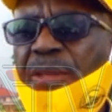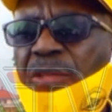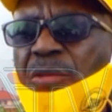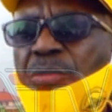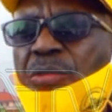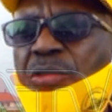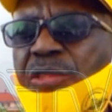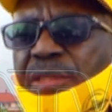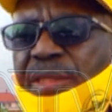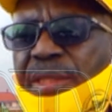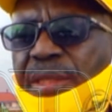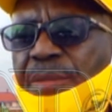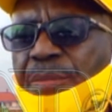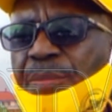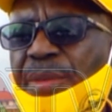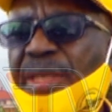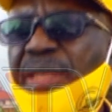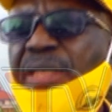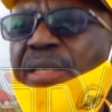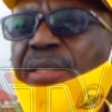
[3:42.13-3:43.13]
Madiomoussi
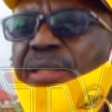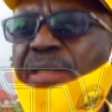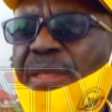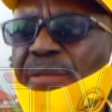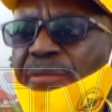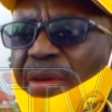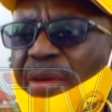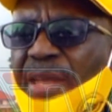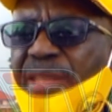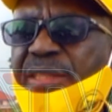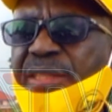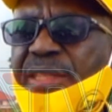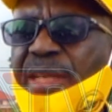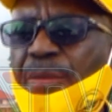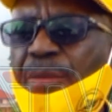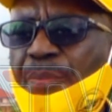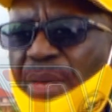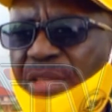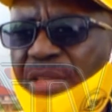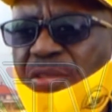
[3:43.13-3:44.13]
be the vice
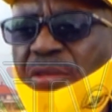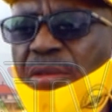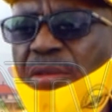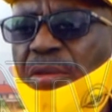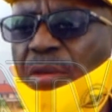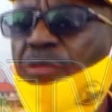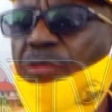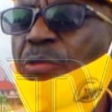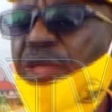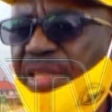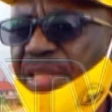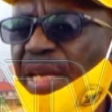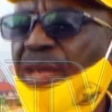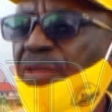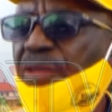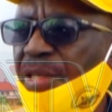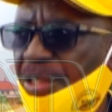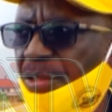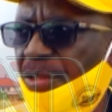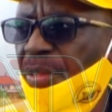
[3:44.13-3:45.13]
chairperson of
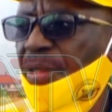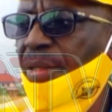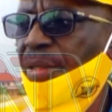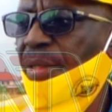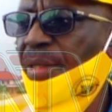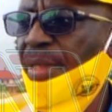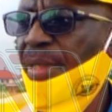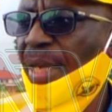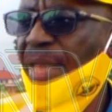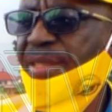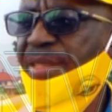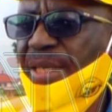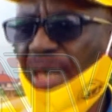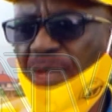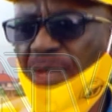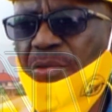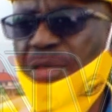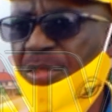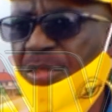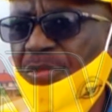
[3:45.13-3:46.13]
Western Region as
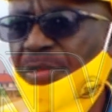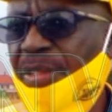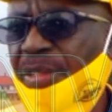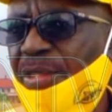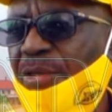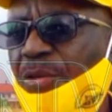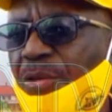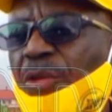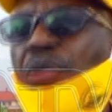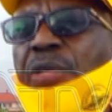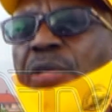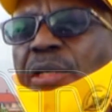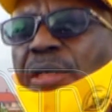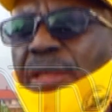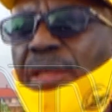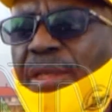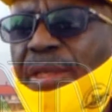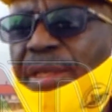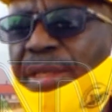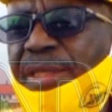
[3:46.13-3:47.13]
Kanu District. You know,
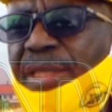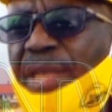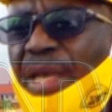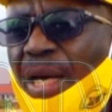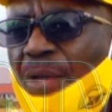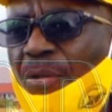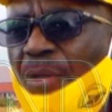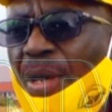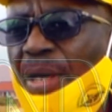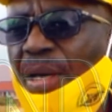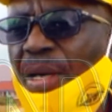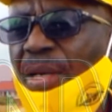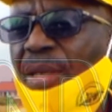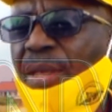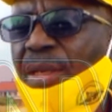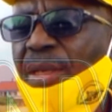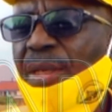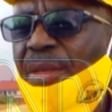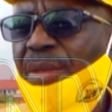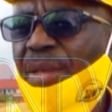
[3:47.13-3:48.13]
he's our
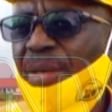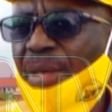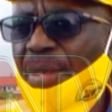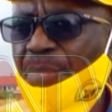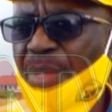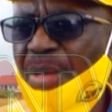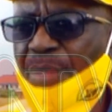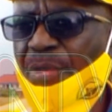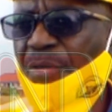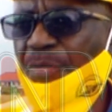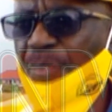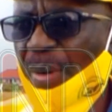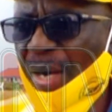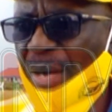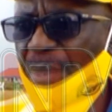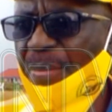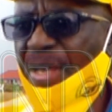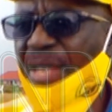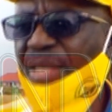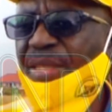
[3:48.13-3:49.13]
member of
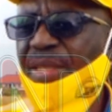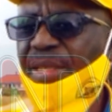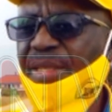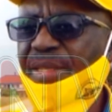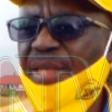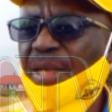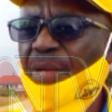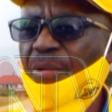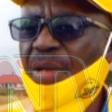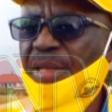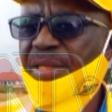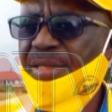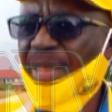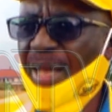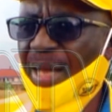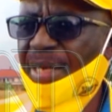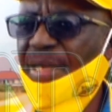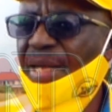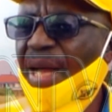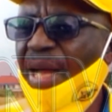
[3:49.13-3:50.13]
parliament, he's our
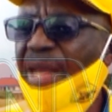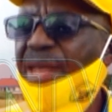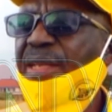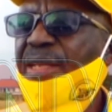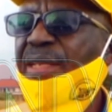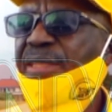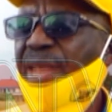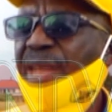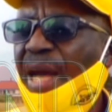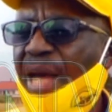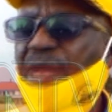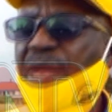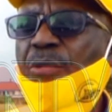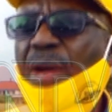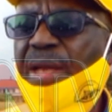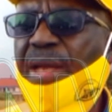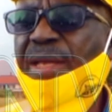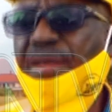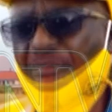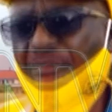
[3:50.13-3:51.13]
son, and he's a
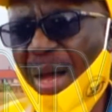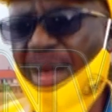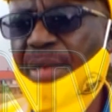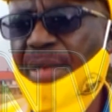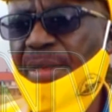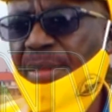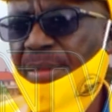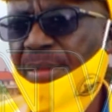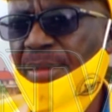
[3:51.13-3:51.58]
hard-working man.